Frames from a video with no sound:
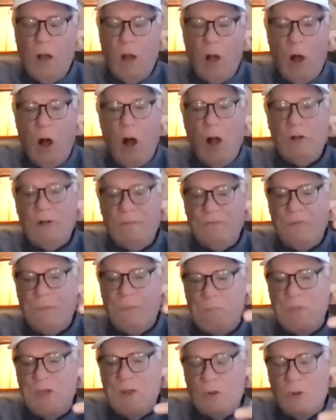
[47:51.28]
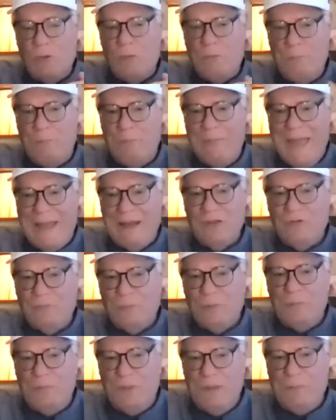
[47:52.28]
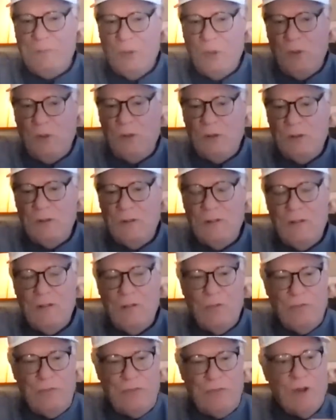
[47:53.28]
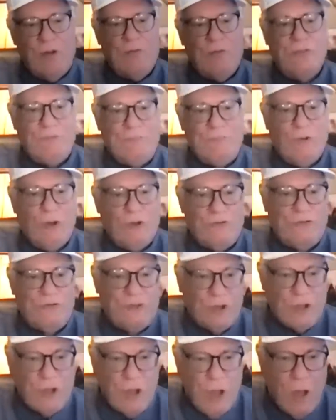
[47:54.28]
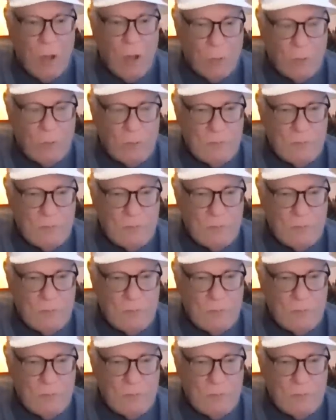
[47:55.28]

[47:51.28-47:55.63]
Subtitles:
all of the middle management people, they're the first to go,